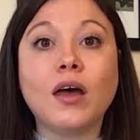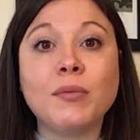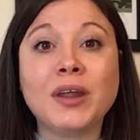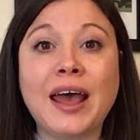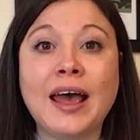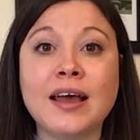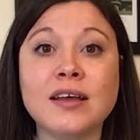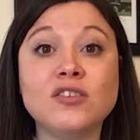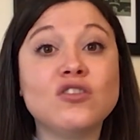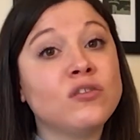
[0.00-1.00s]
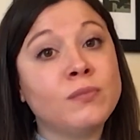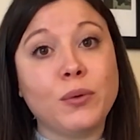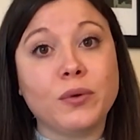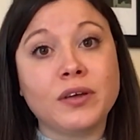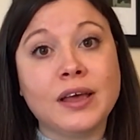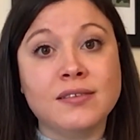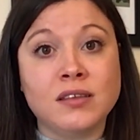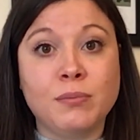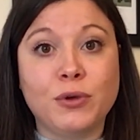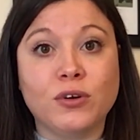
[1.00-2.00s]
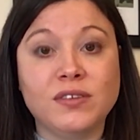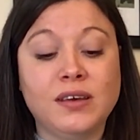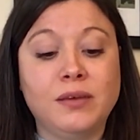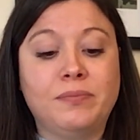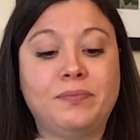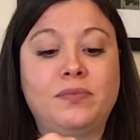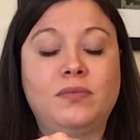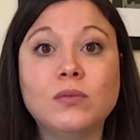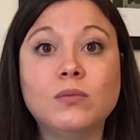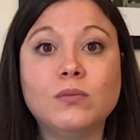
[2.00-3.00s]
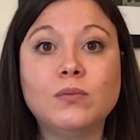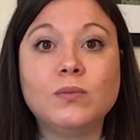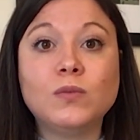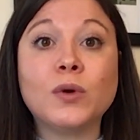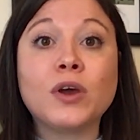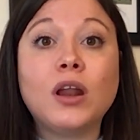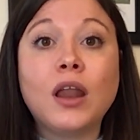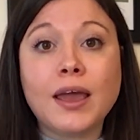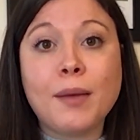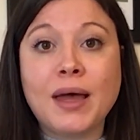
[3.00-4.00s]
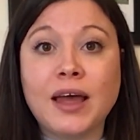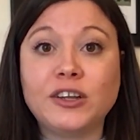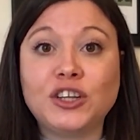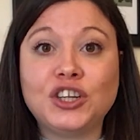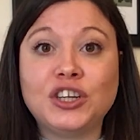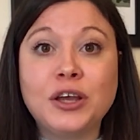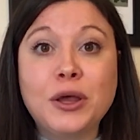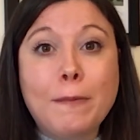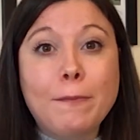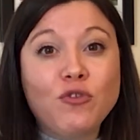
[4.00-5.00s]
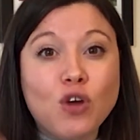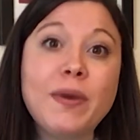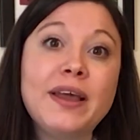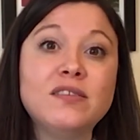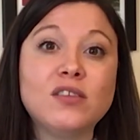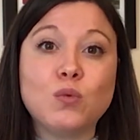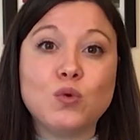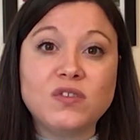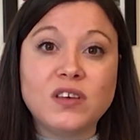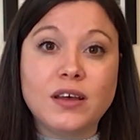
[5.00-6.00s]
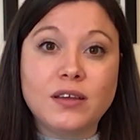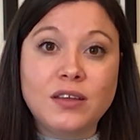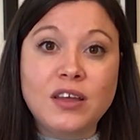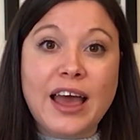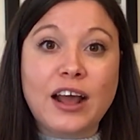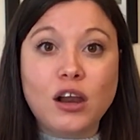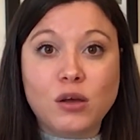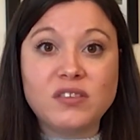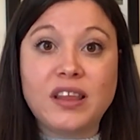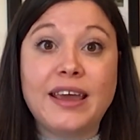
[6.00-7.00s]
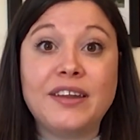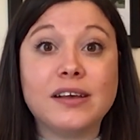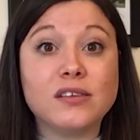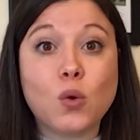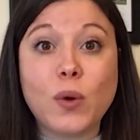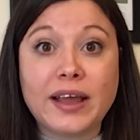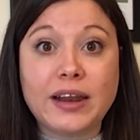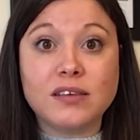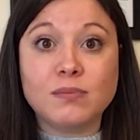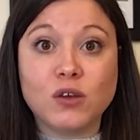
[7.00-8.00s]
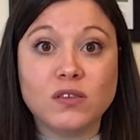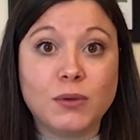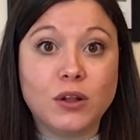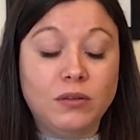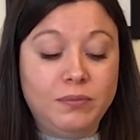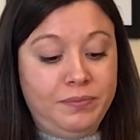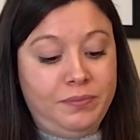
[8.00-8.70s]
I'm going to add smoke as an impurity. So I'm going to light a match, drop it into the water, and close the lid as quickly as possible.